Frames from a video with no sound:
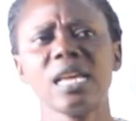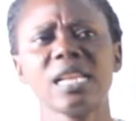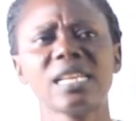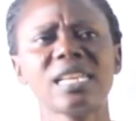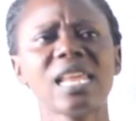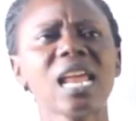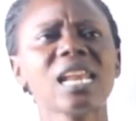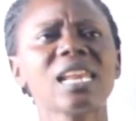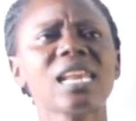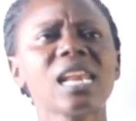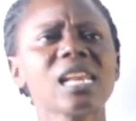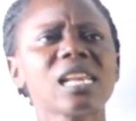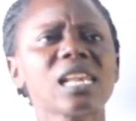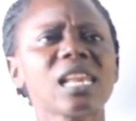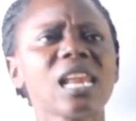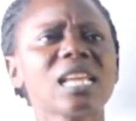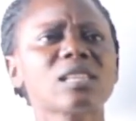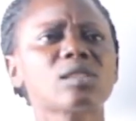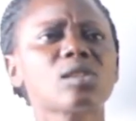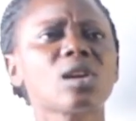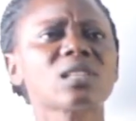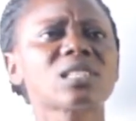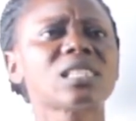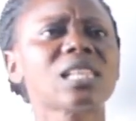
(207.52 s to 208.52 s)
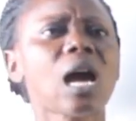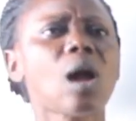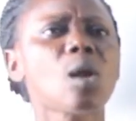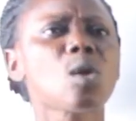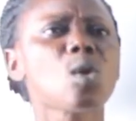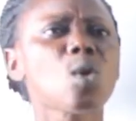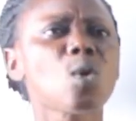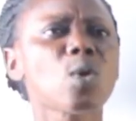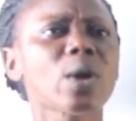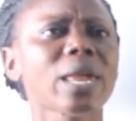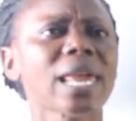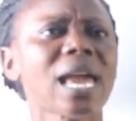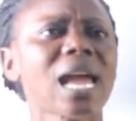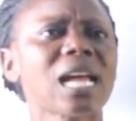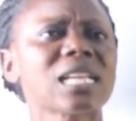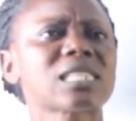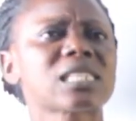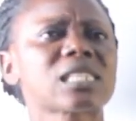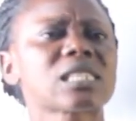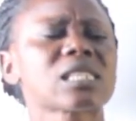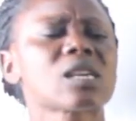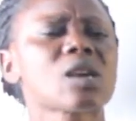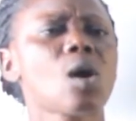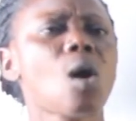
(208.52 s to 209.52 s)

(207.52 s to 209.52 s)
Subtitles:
Then let us now look at